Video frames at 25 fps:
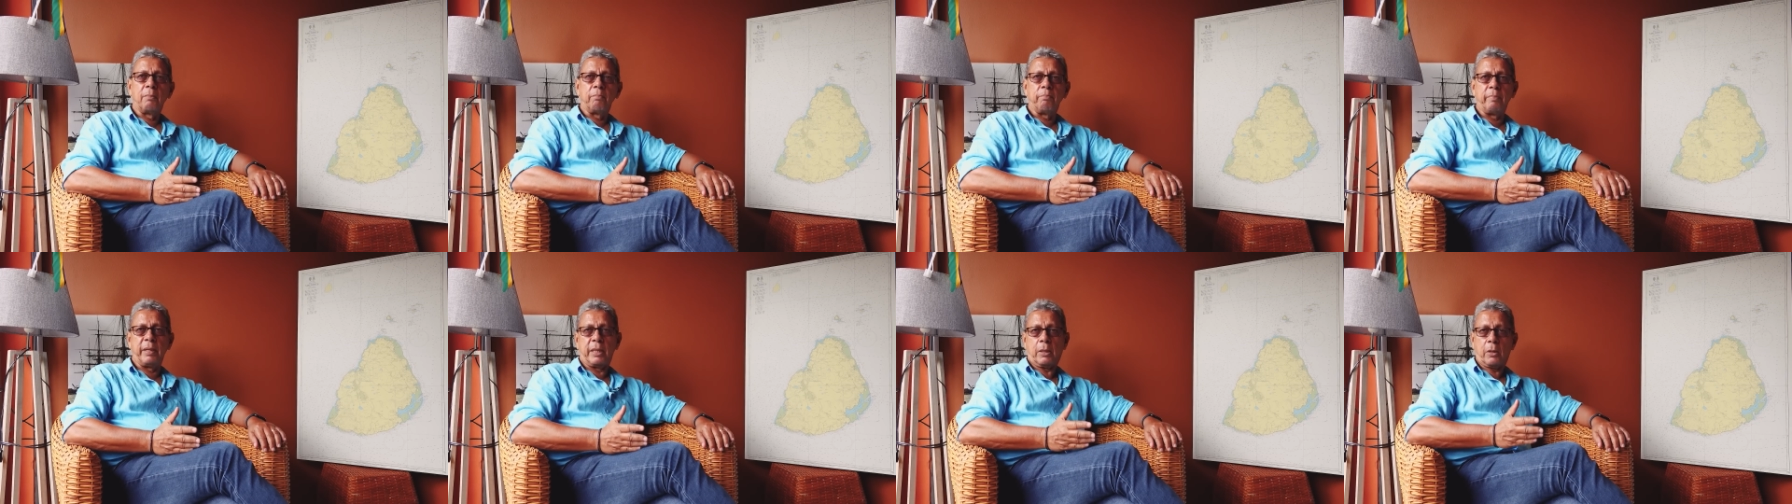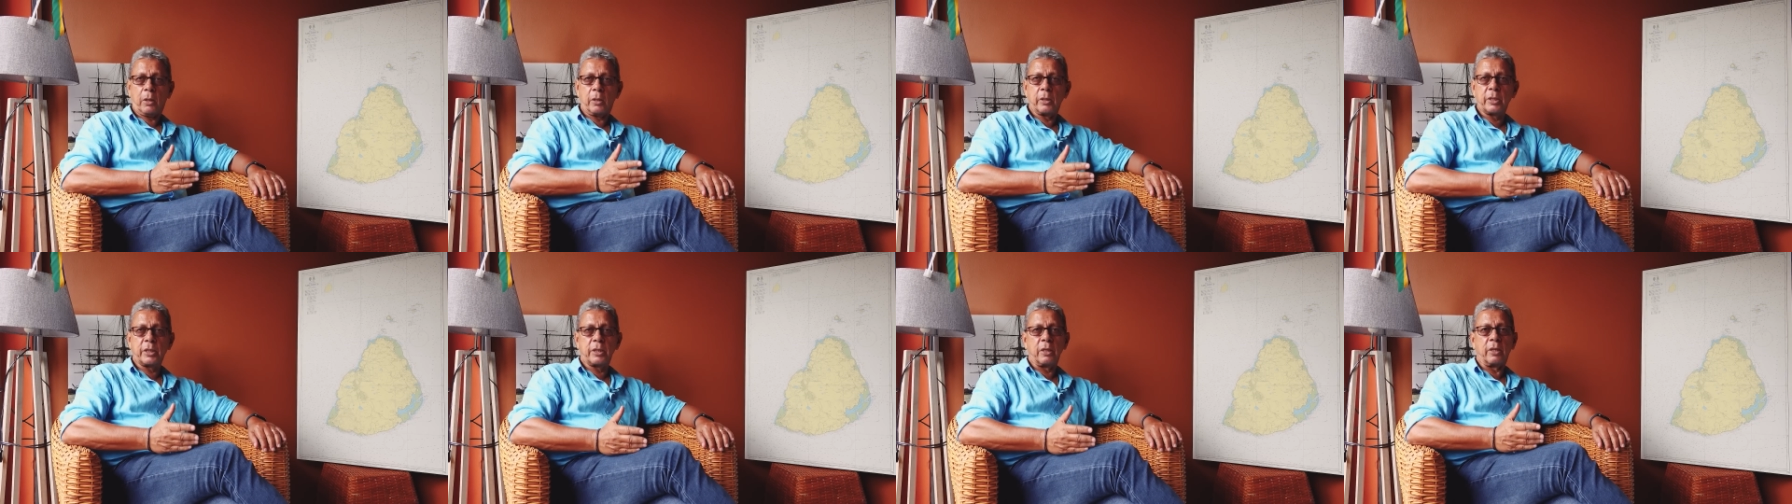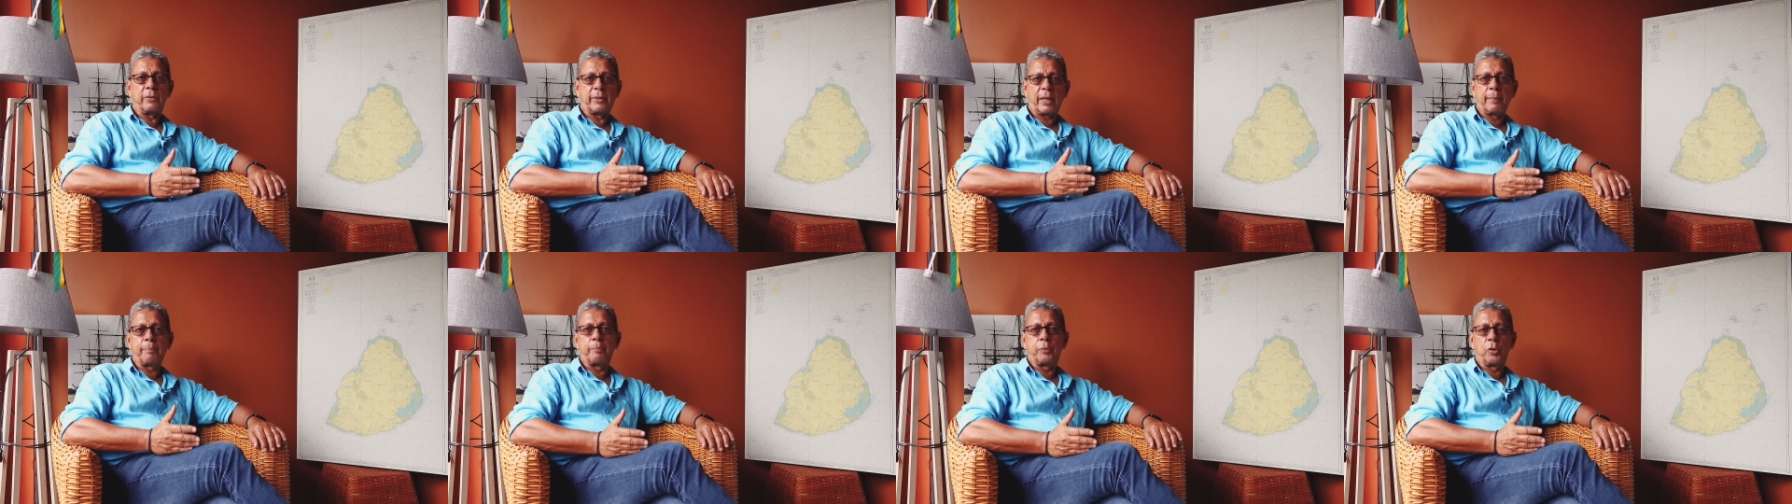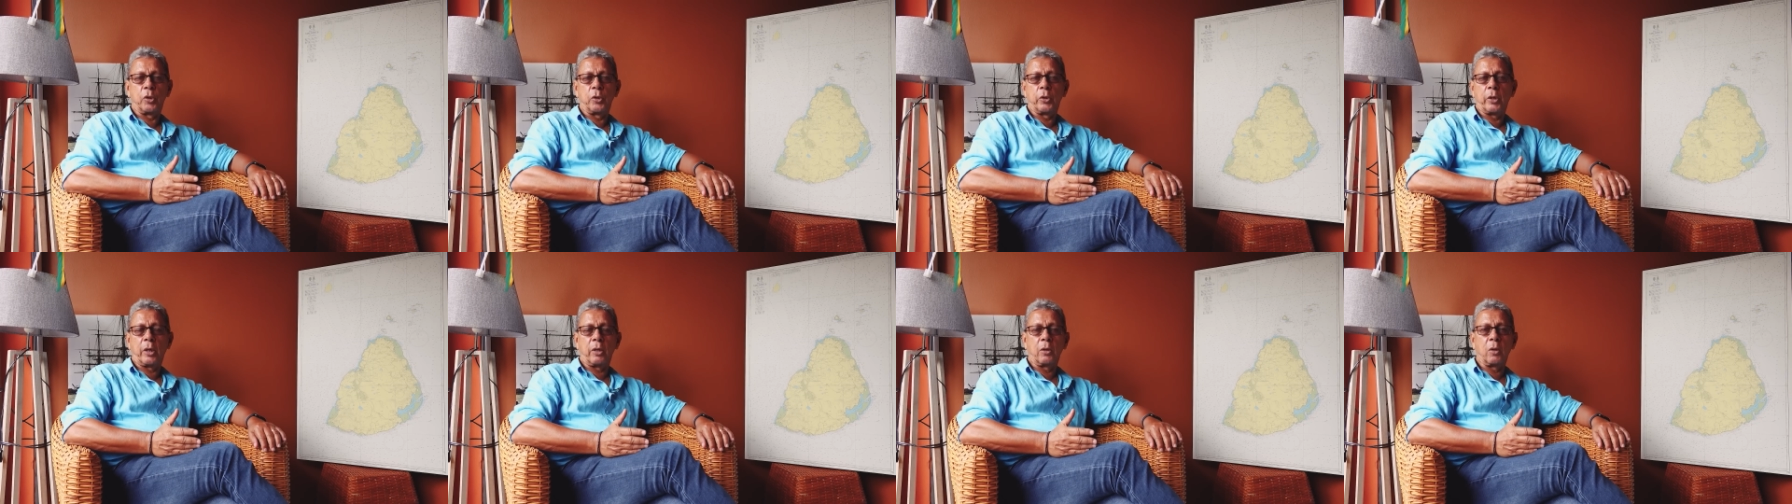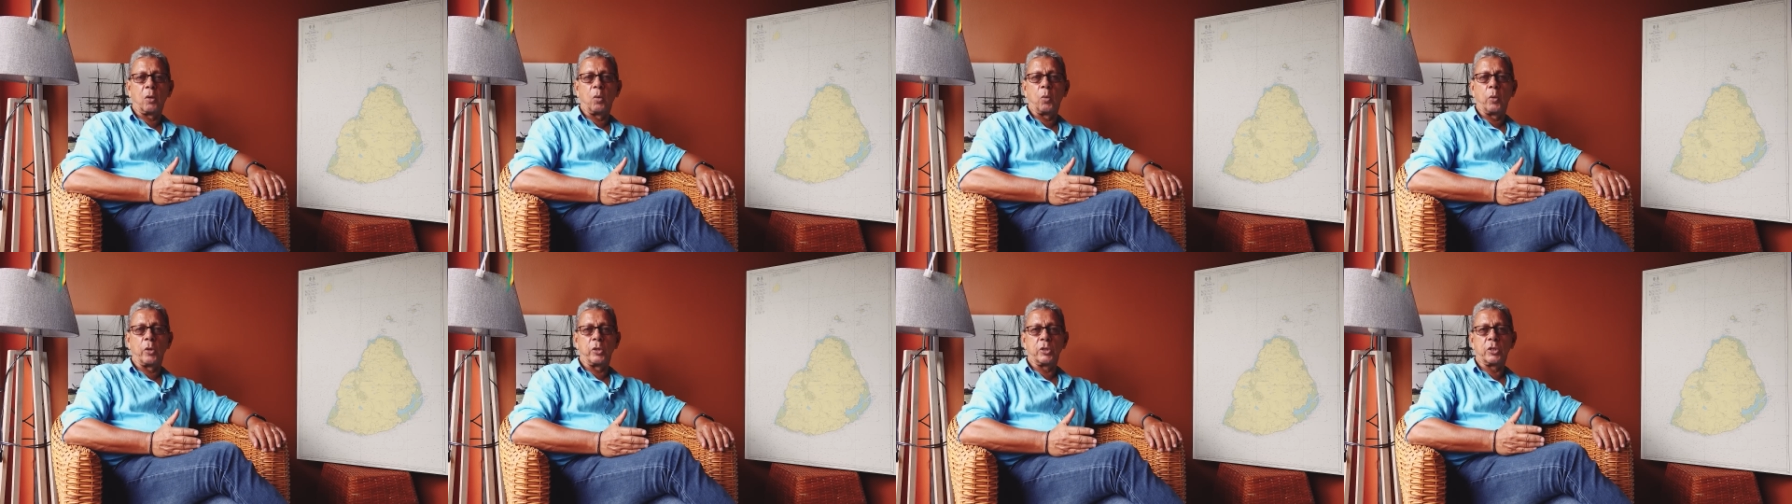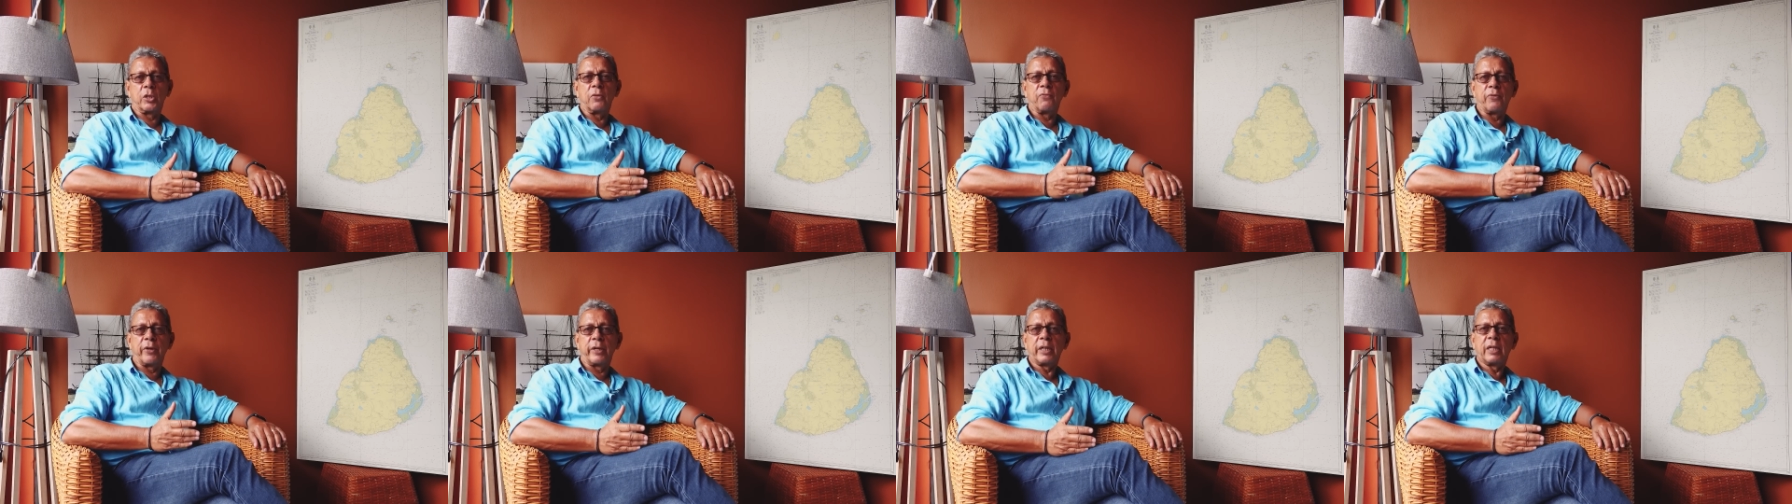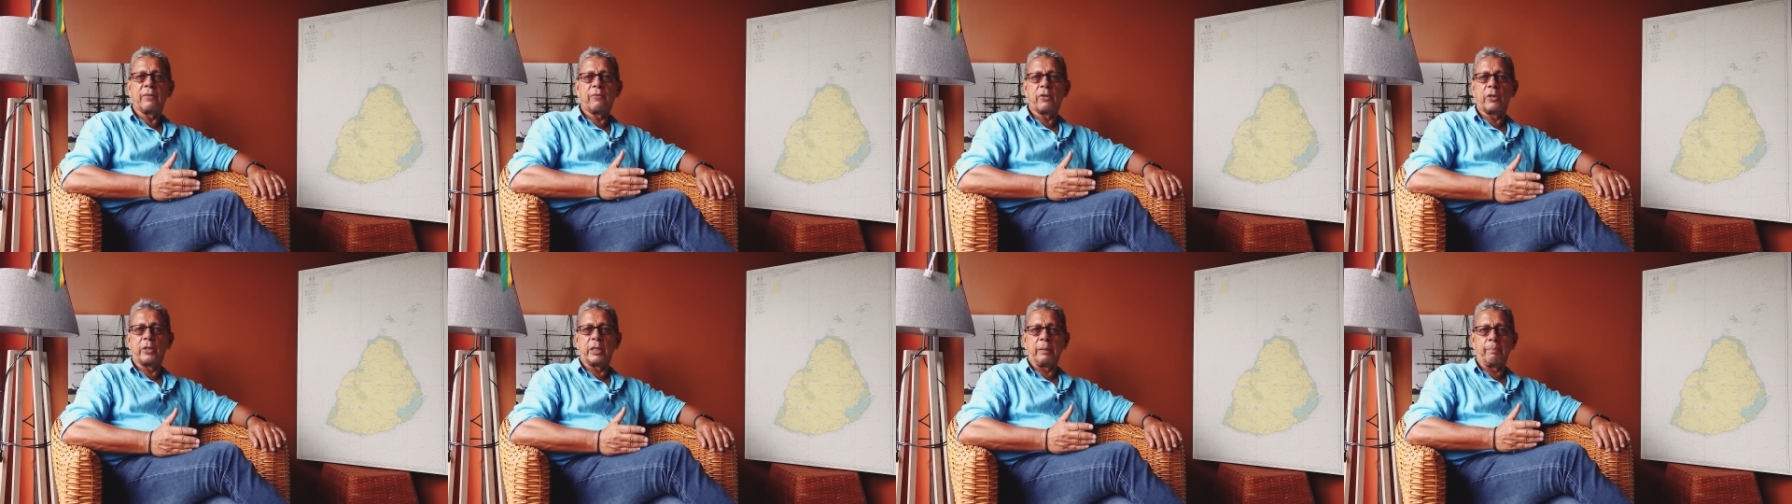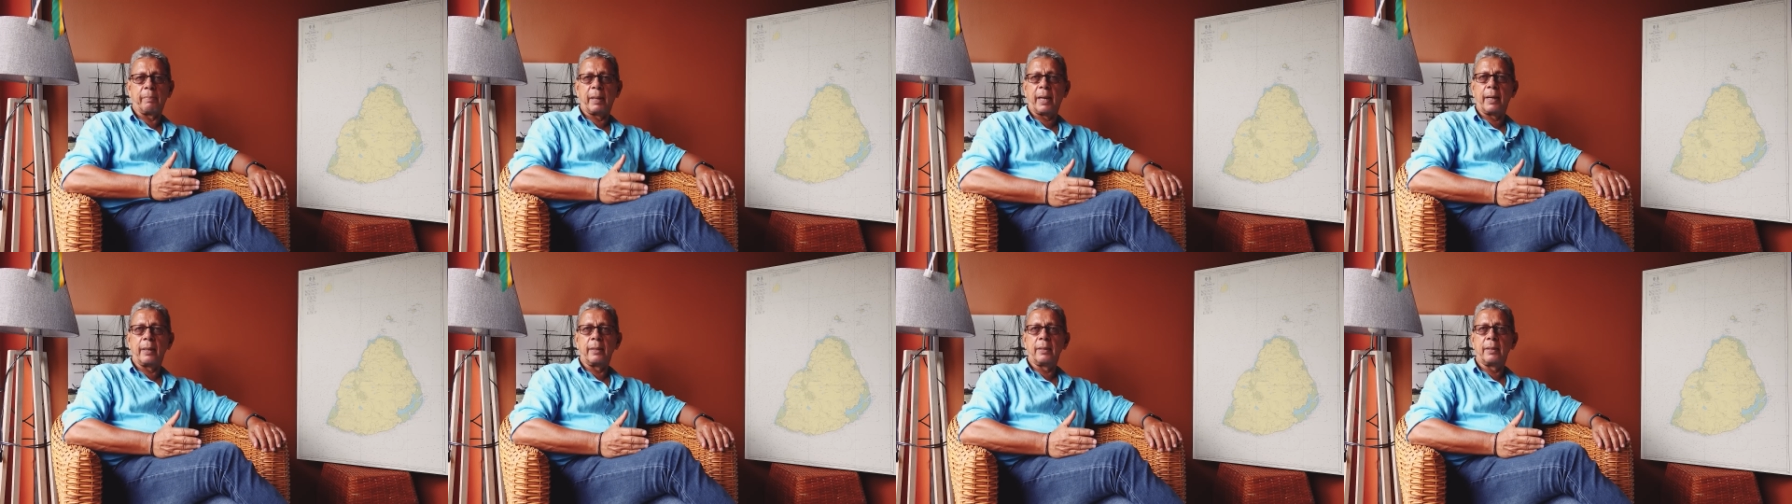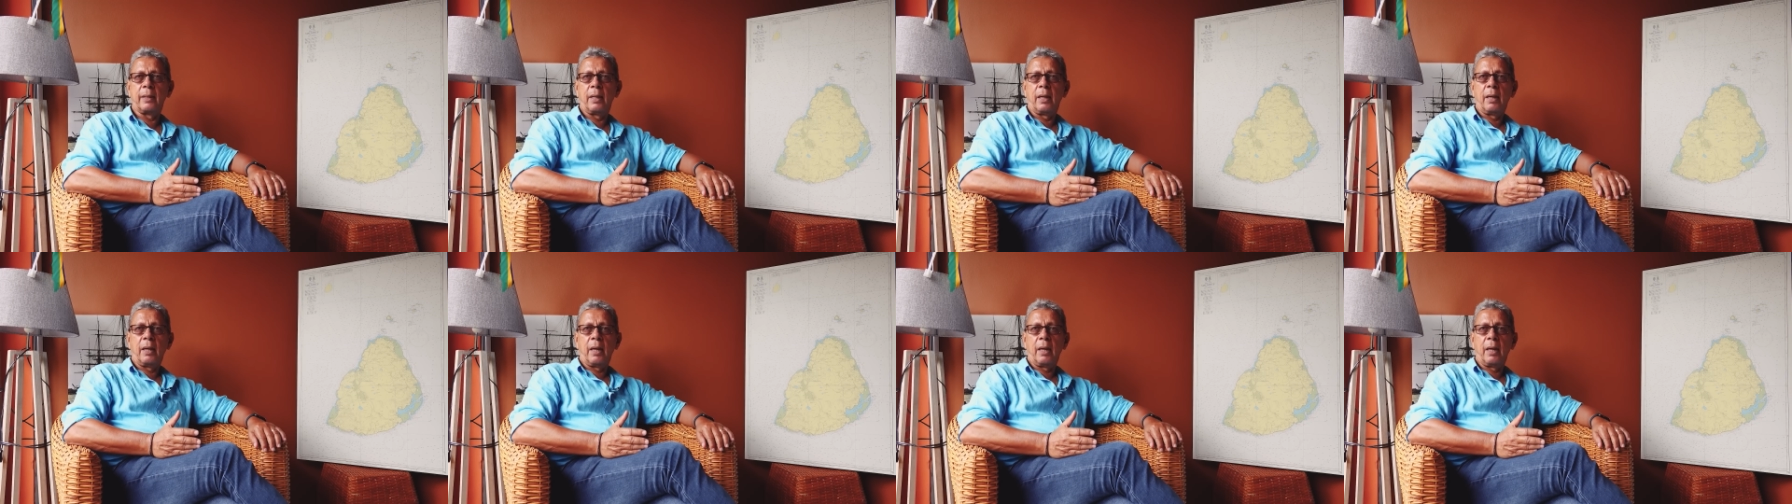because that product was very bad,